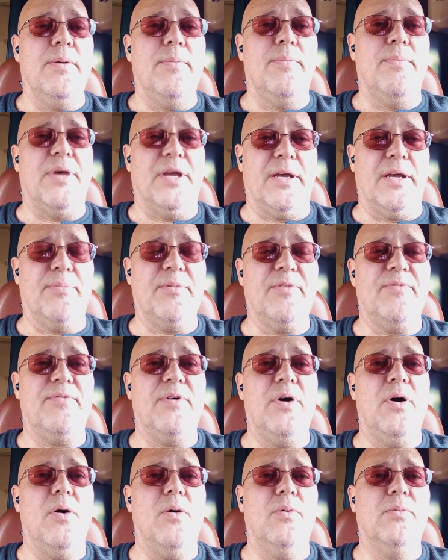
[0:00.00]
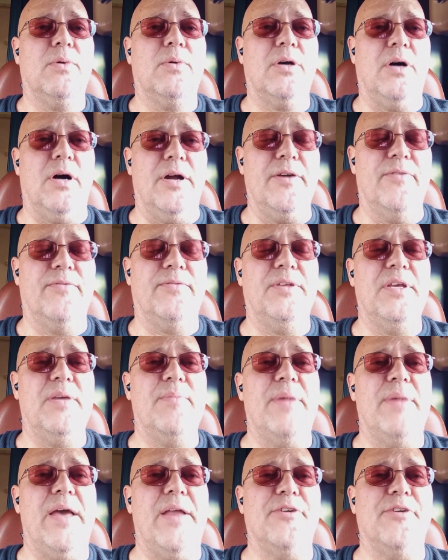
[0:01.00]
pick up the phone, call your fleet
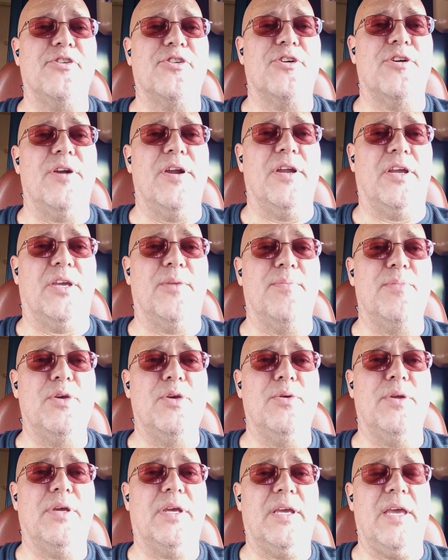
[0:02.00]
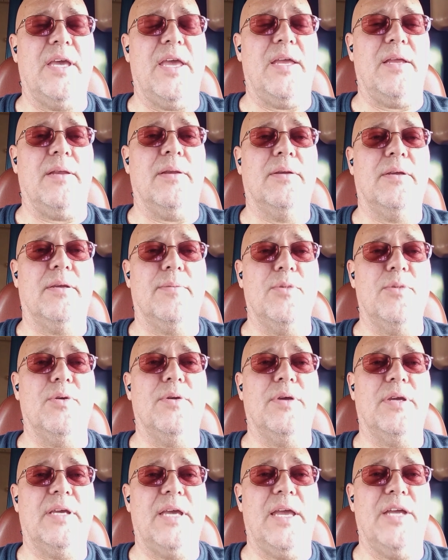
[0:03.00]
manager, and communicate.
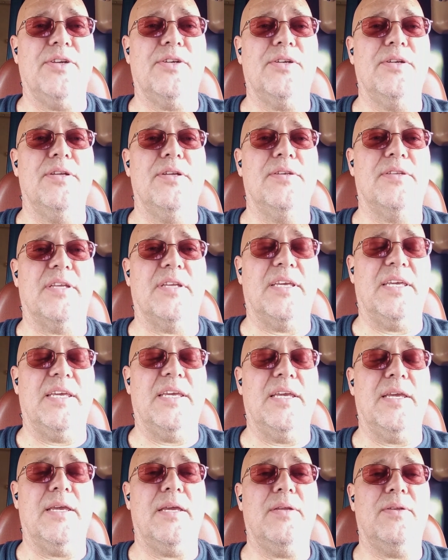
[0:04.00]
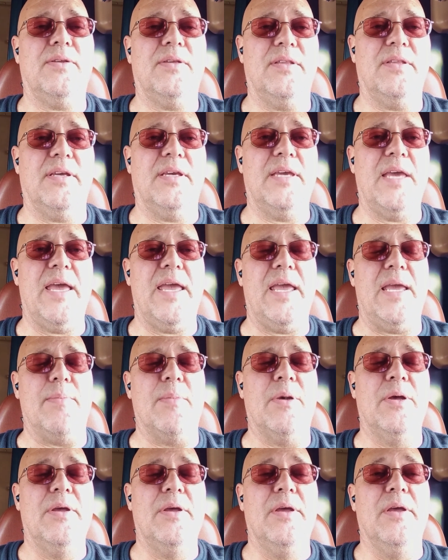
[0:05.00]
Communication is the key to the
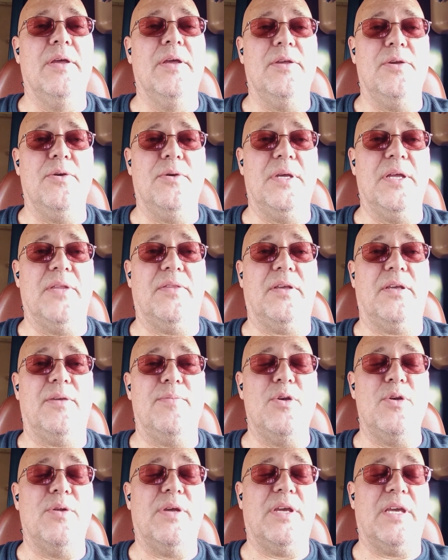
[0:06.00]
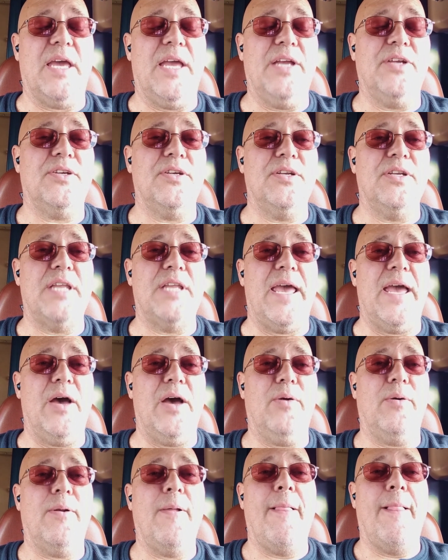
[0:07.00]
game. You get the communication
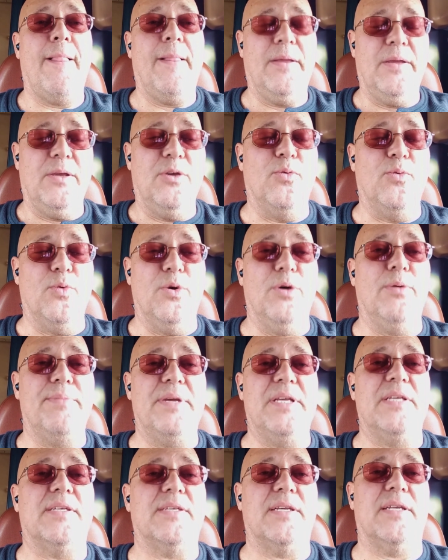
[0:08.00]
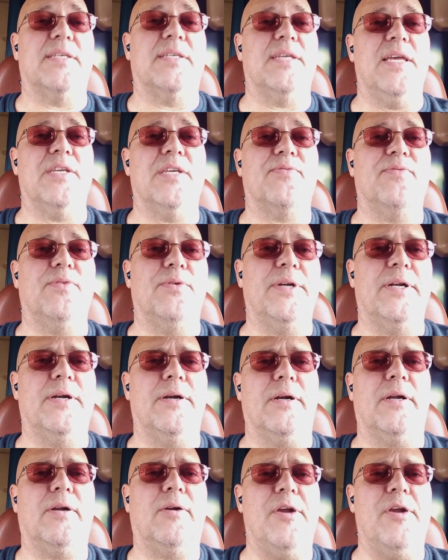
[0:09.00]
down, you will be successful here
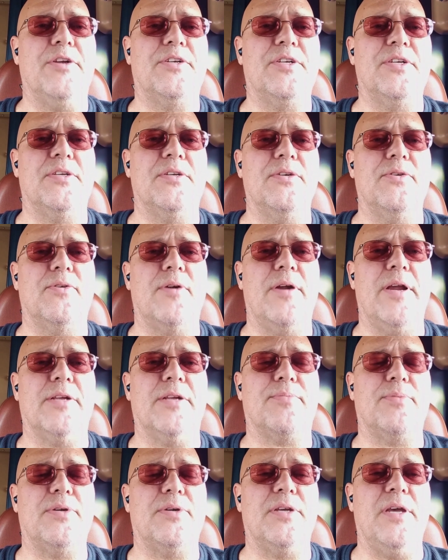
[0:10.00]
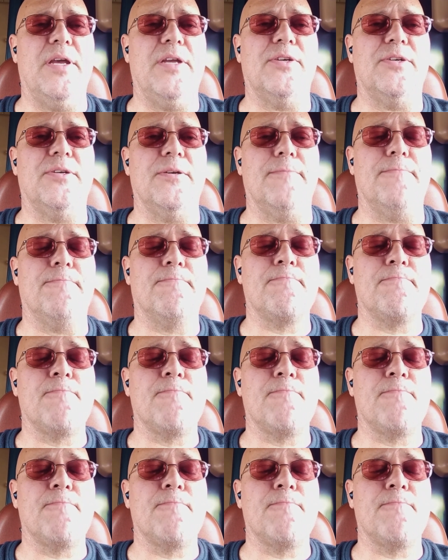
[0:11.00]
at Christenson Transportation.